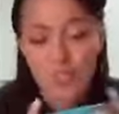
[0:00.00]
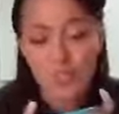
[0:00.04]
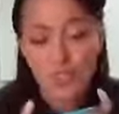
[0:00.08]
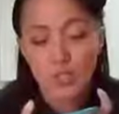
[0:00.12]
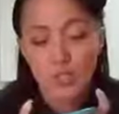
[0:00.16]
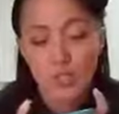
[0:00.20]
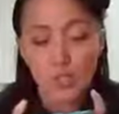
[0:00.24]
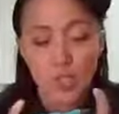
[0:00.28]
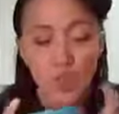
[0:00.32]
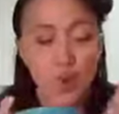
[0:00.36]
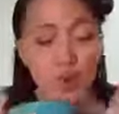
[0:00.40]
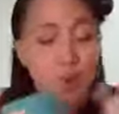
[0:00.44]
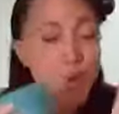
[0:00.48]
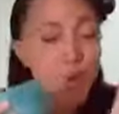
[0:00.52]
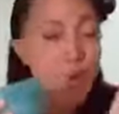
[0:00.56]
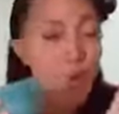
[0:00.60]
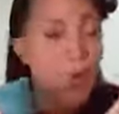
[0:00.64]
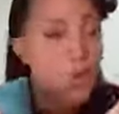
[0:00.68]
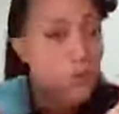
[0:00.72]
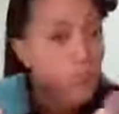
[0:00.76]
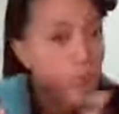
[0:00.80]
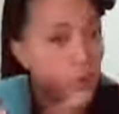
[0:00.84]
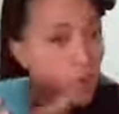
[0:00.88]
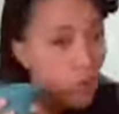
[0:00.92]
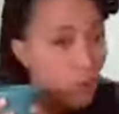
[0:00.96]
So
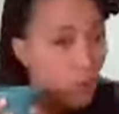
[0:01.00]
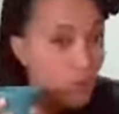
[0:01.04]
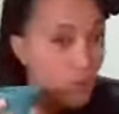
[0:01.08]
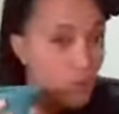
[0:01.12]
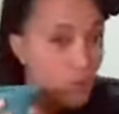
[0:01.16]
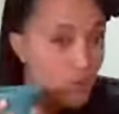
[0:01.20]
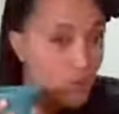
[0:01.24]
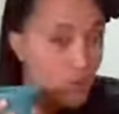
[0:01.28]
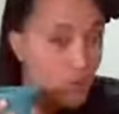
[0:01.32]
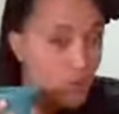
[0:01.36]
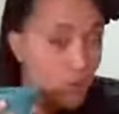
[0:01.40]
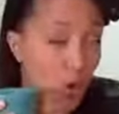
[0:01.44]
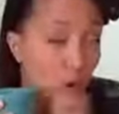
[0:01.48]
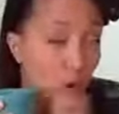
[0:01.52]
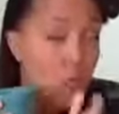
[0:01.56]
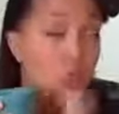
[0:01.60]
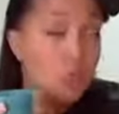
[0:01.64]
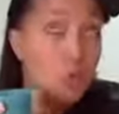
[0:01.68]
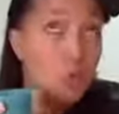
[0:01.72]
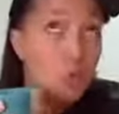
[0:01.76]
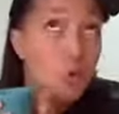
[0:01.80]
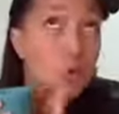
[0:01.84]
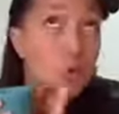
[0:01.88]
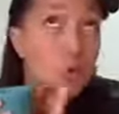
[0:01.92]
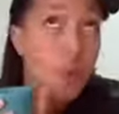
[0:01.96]
rolled
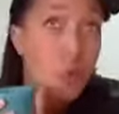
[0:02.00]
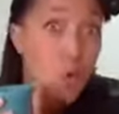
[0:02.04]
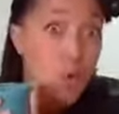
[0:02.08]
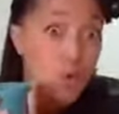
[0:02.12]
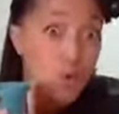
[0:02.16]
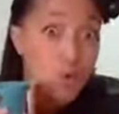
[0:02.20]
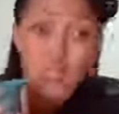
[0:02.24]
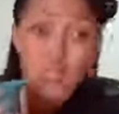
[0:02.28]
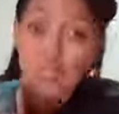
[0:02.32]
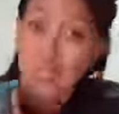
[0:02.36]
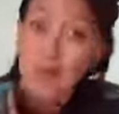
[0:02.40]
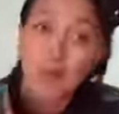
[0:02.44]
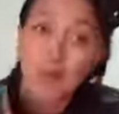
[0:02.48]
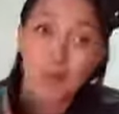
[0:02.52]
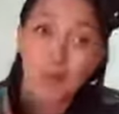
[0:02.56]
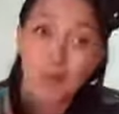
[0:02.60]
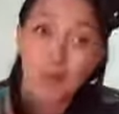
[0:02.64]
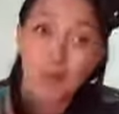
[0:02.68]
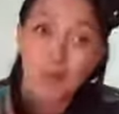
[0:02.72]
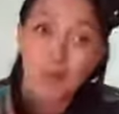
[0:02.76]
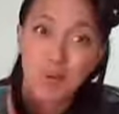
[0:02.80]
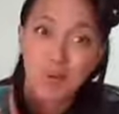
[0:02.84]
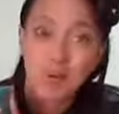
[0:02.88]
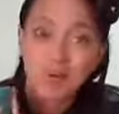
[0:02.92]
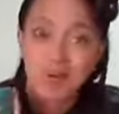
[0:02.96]
oats, not
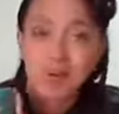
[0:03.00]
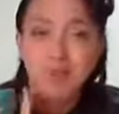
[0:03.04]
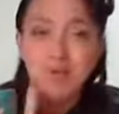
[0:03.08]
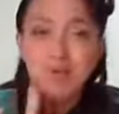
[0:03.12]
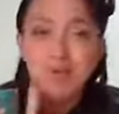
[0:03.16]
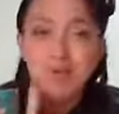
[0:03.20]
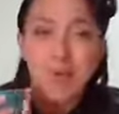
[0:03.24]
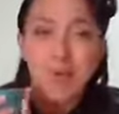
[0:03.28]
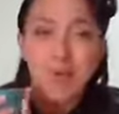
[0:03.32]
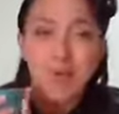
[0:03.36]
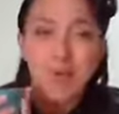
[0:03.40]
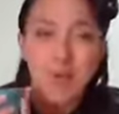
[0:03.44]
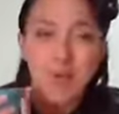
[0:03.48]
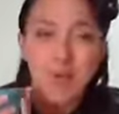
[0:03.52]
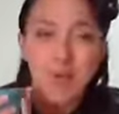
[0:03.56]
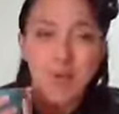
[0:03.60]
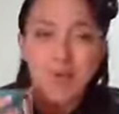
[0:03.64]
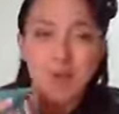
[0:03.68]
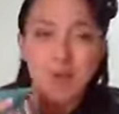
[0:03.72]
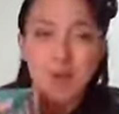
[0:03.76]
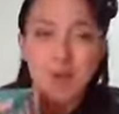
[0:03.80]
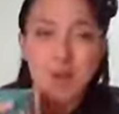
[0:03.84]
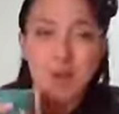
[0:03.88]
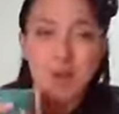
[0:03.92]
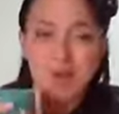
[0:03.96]
rolled boats. Rolled
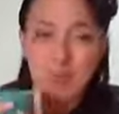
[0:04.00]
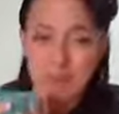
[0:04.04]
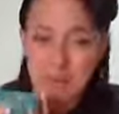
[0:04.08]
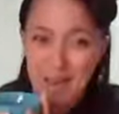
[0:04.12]
oats are